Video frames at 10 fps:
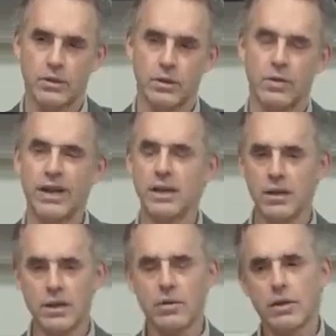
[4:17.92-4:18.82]
So, and
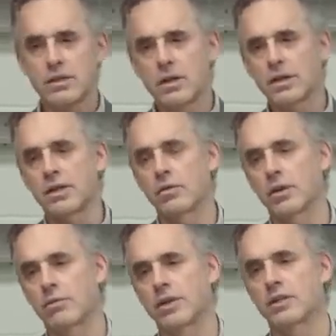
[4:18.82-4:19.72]
it's not the
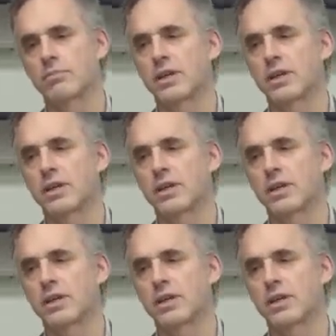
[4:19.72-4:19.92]
only reason,